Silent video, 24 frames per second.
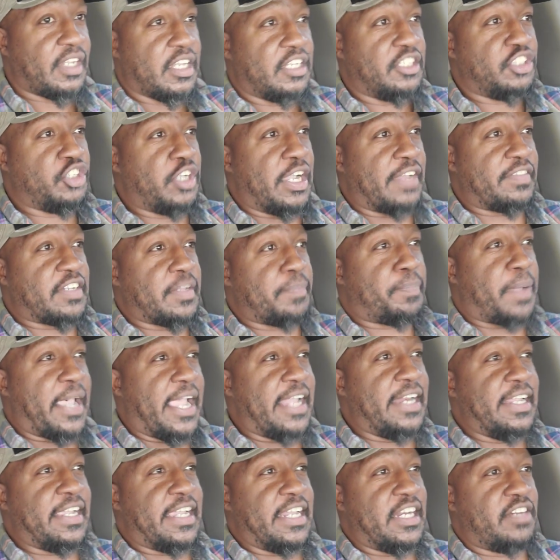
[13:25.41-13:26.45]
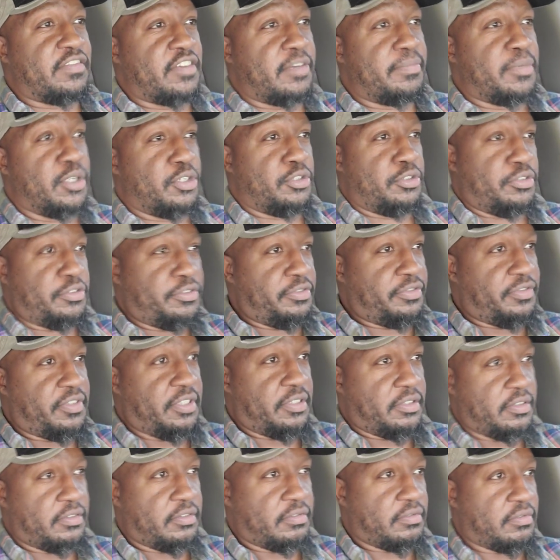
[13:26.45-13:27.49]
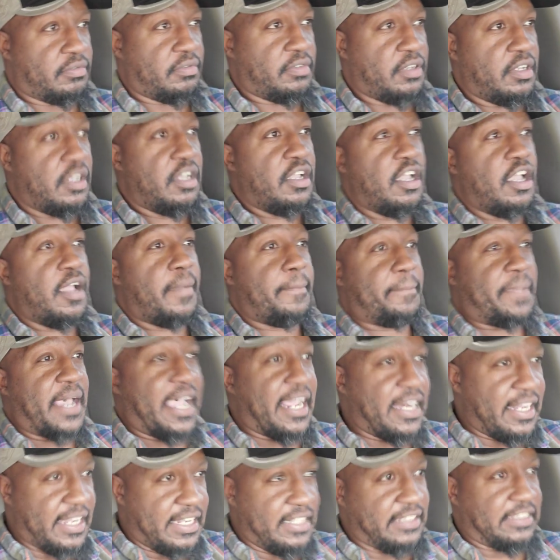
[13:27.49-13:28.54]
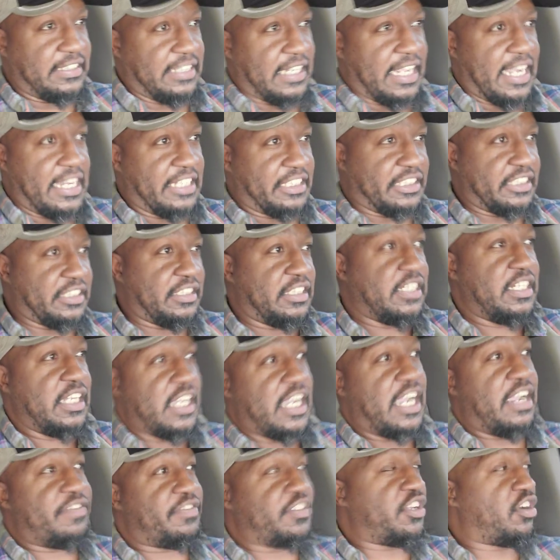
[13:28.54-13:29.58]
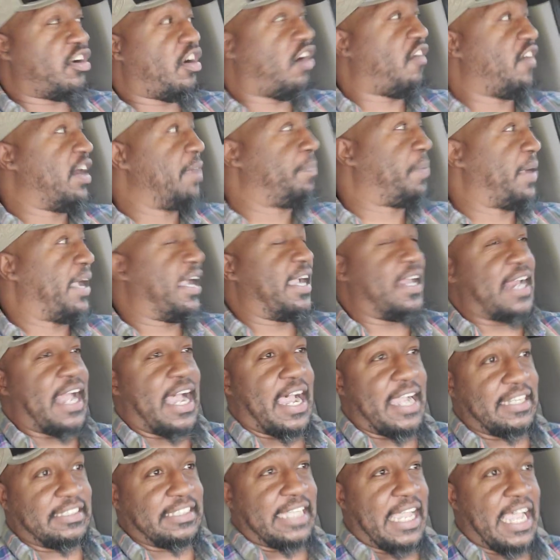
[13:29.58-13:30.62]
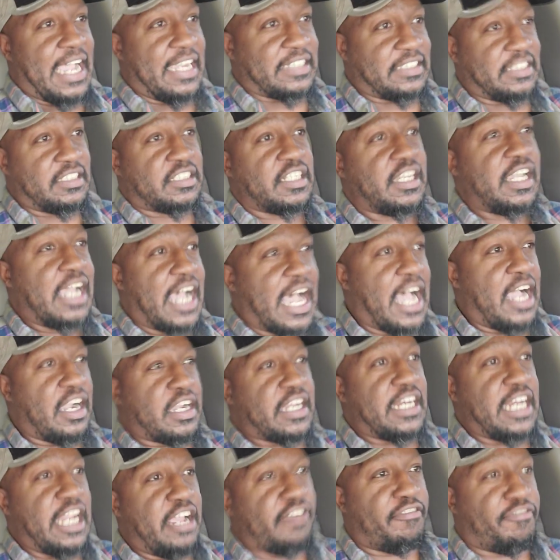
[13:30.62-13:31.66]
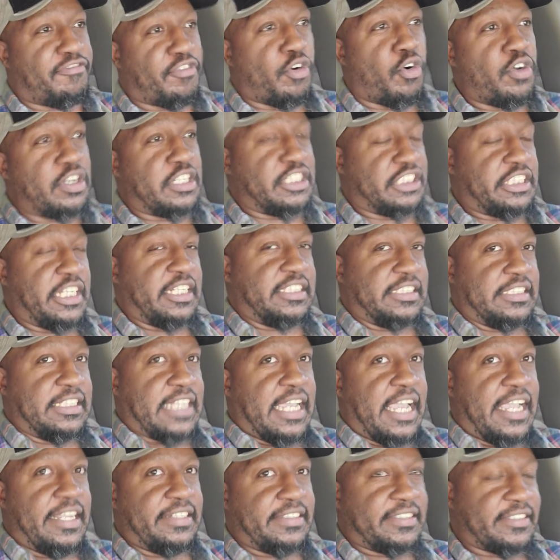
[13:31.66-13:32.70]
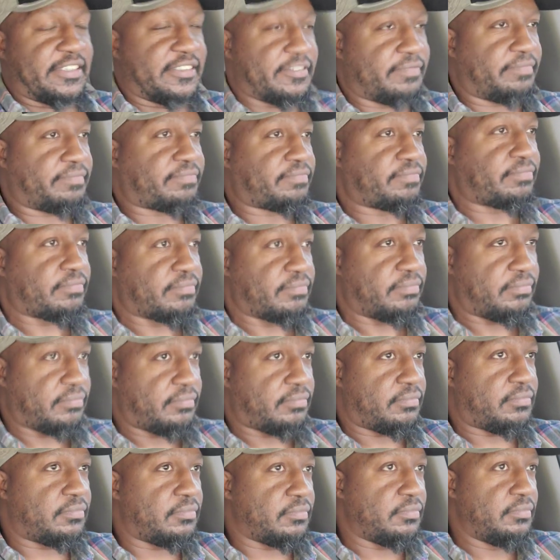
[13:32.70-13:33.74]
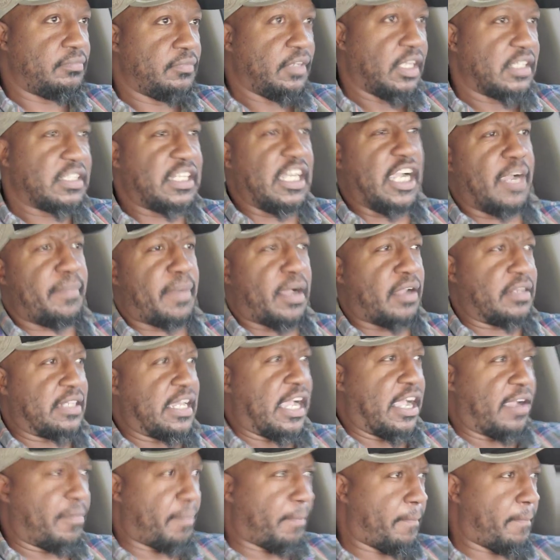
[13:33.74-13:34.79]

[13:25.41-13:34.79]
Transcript: You have to pay to get them removed. Pay the insulation. If they're already paying high taxes, how can they afford to change the gates? Think about that.